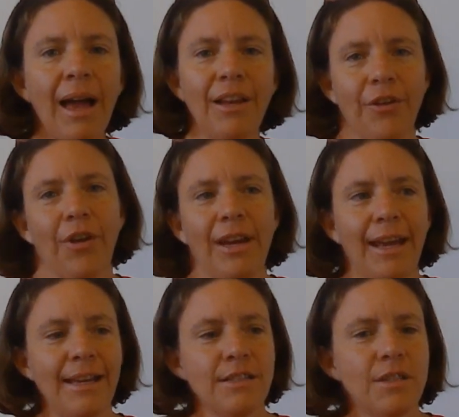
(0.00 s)
Hello grade
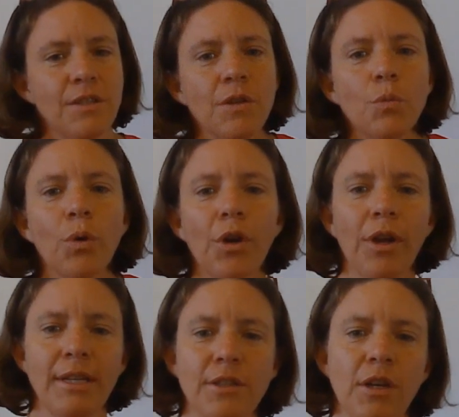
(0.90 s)
8s, we're
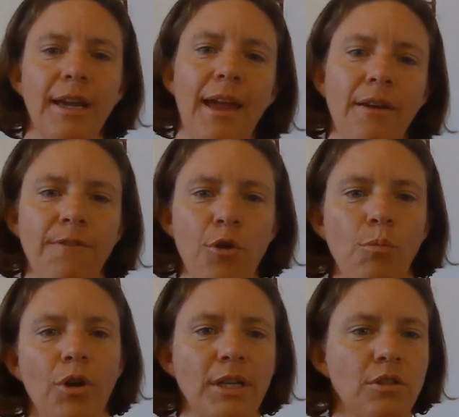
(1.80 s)
going to look at a few
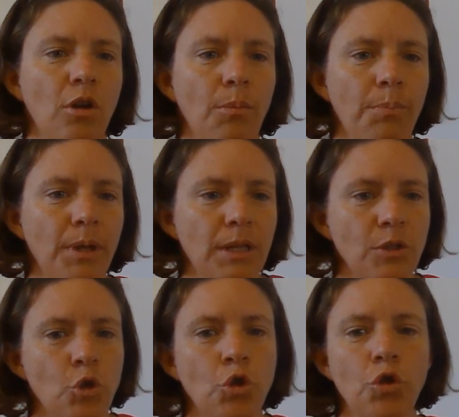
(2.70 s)
more
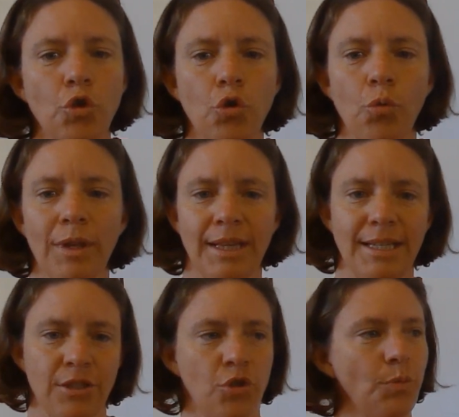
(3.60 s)
examples to do with
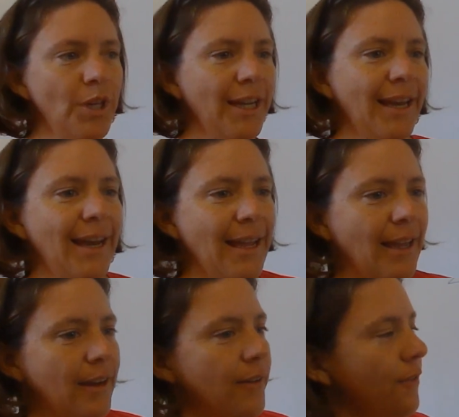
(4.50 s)
distributing a
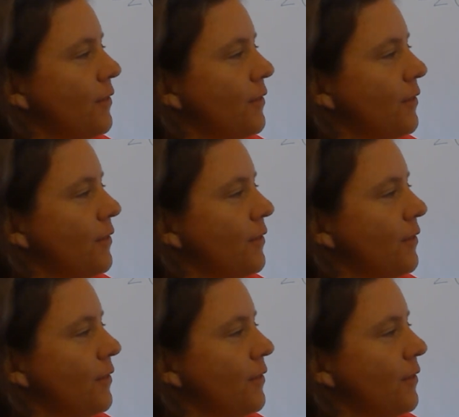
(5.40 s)
negative